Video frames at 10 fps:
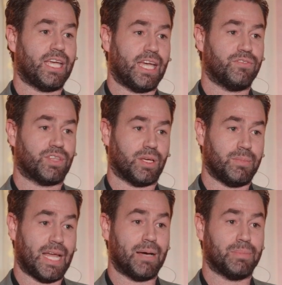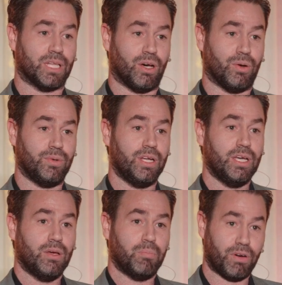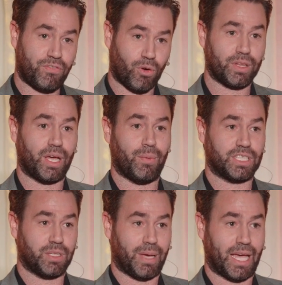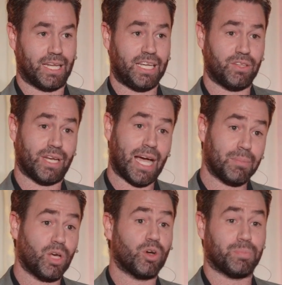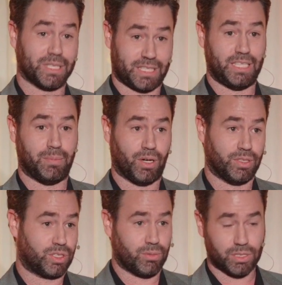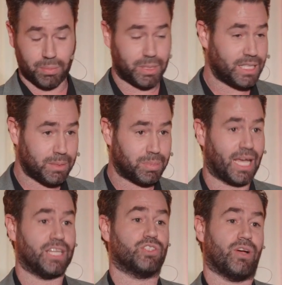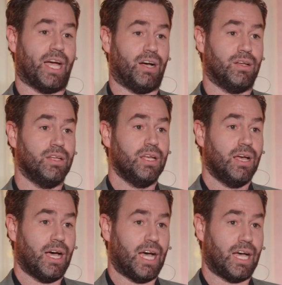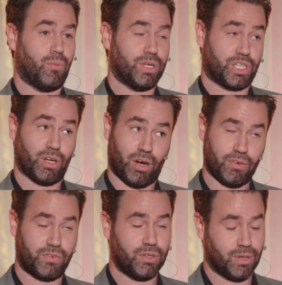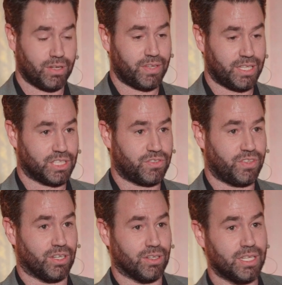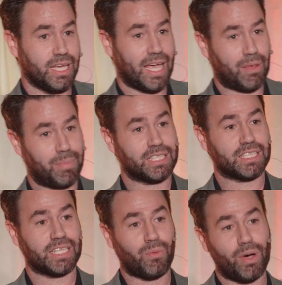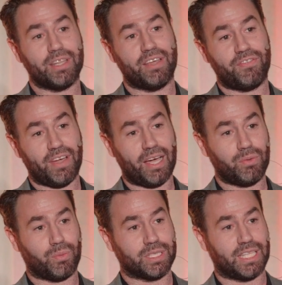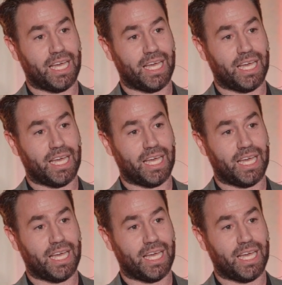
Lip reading: gave them nabilone before they went to bed, either nabilone or placebo. And so it was a completely blind trial, which there are few of in this field. And basically what they found was